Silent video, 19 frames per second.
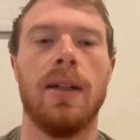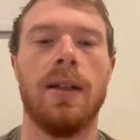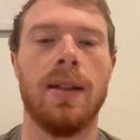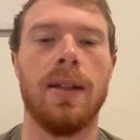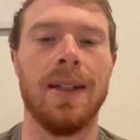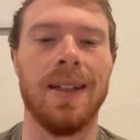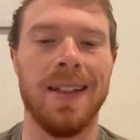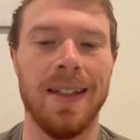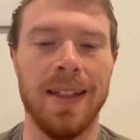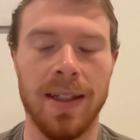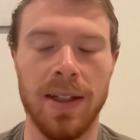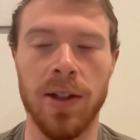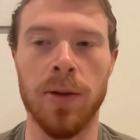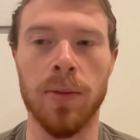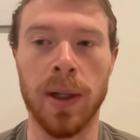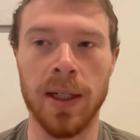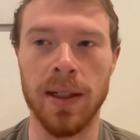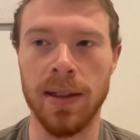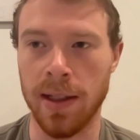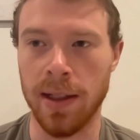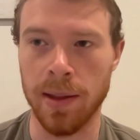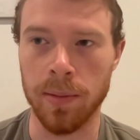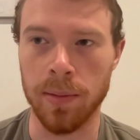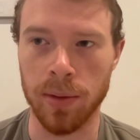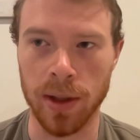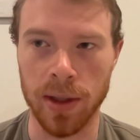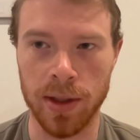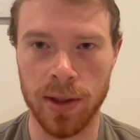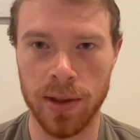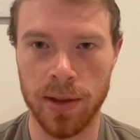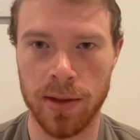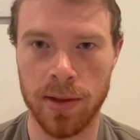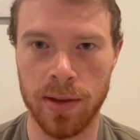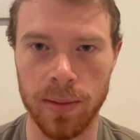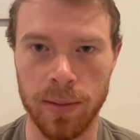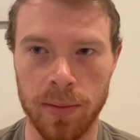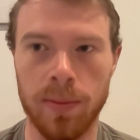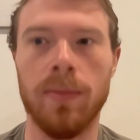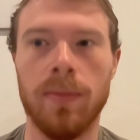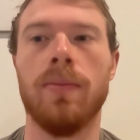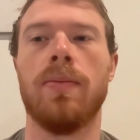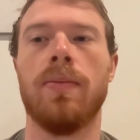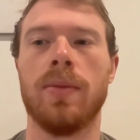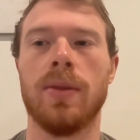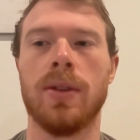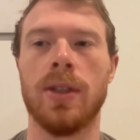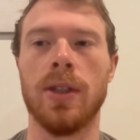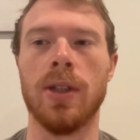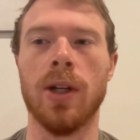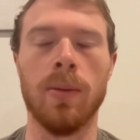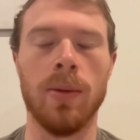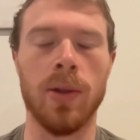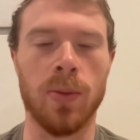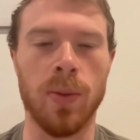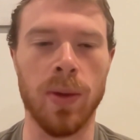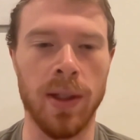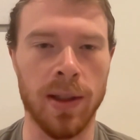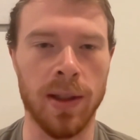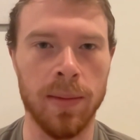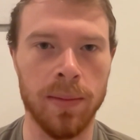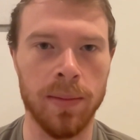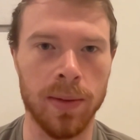like you might need bridges to go between them,